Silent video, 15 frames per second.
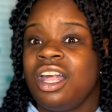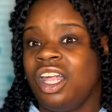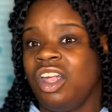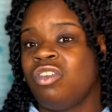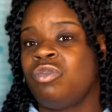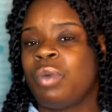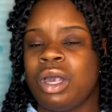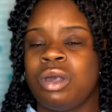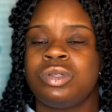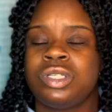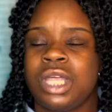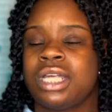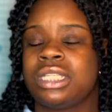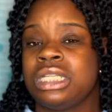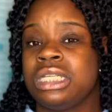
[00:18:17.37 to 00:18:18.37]
if Michael
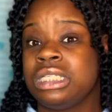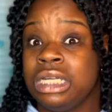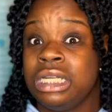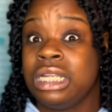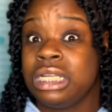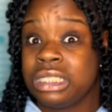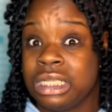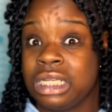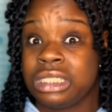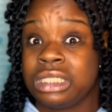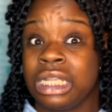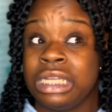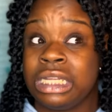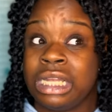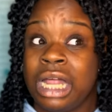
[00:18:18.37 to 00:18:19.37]
Jackson didn't exist
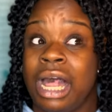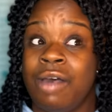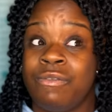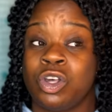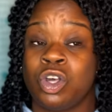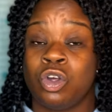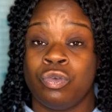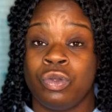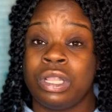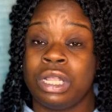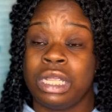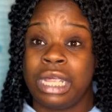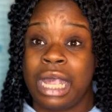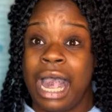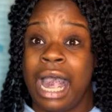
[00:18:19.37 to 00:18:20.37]
and did not have the career that
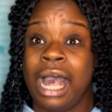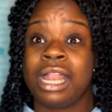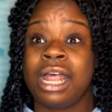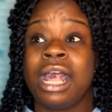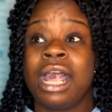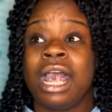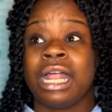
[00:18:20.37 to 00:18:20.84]
he had